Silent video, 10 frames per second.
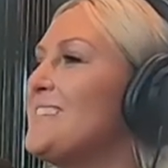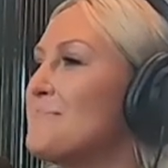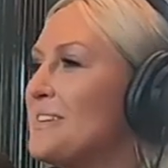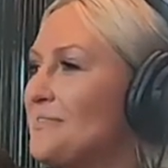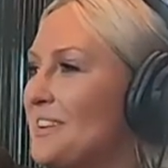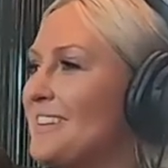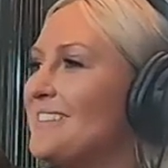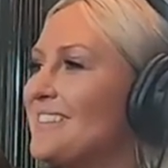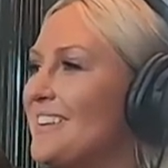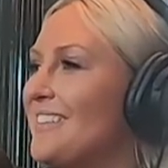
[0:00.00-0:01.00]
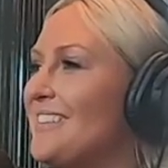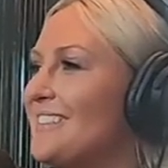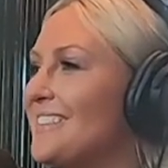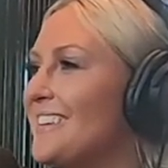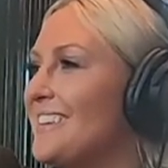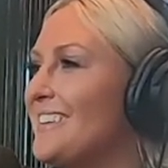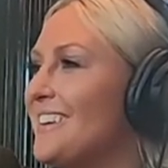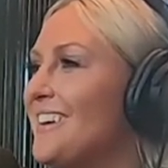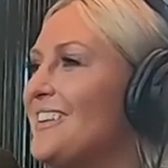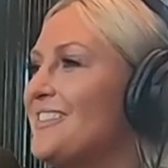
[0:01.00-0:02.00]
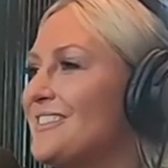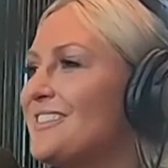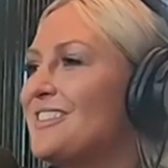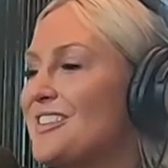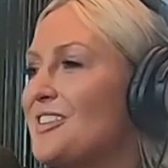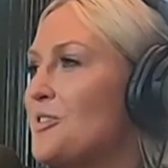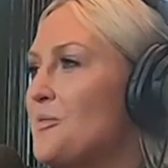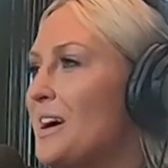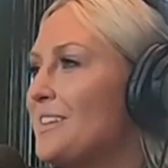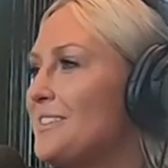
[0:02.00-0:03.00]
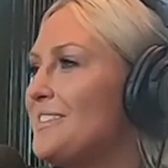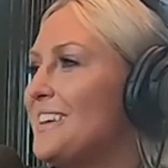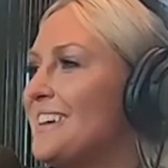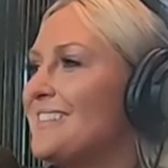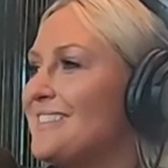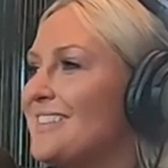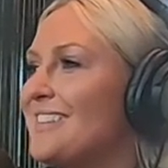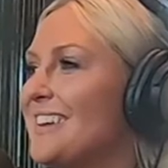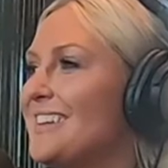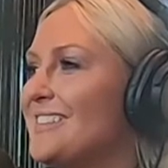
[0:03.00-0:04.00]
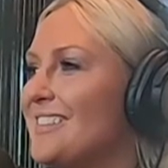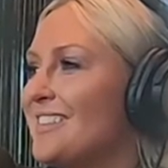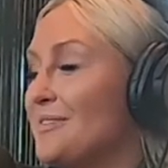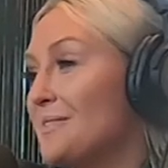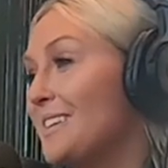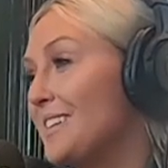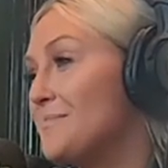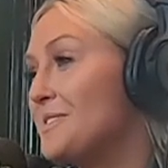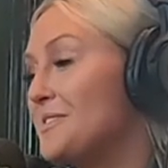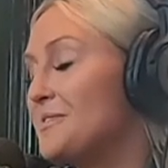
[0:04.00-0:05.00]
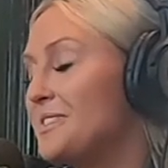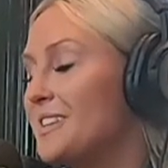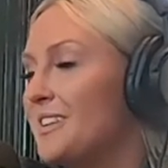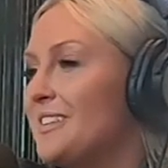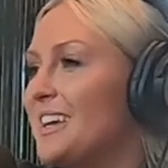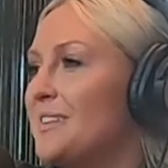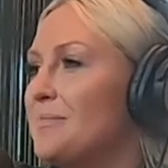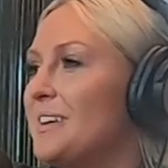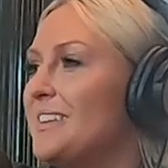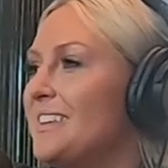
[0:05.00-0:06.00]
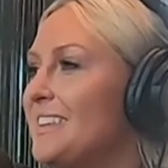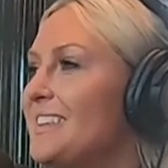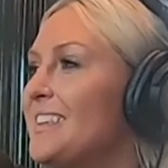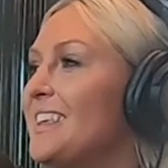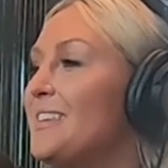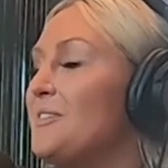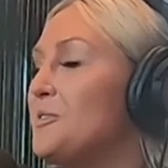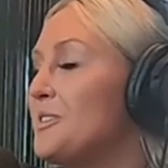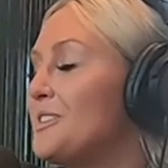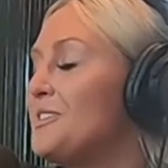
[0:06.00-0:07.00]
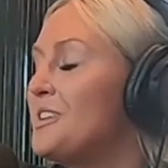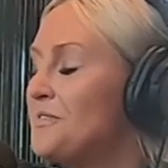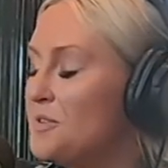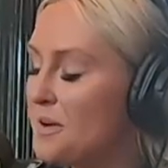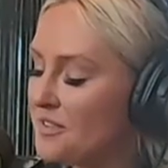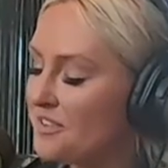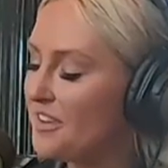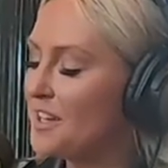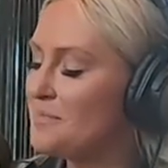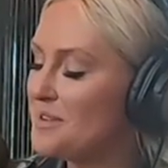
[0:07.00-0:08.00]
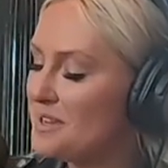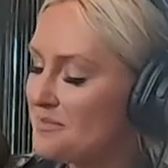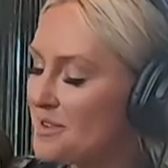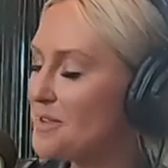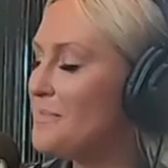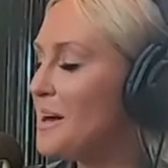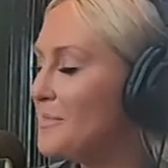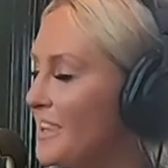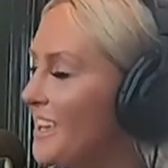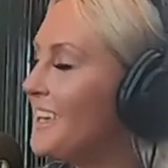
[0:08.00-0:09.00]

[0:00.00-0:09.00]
And my friends are always like, "Oh, why don't you dance? You're a dancer." I'm like, "I've been doing it all day." But hmm. if you can, if you have a steady beat with a bob of the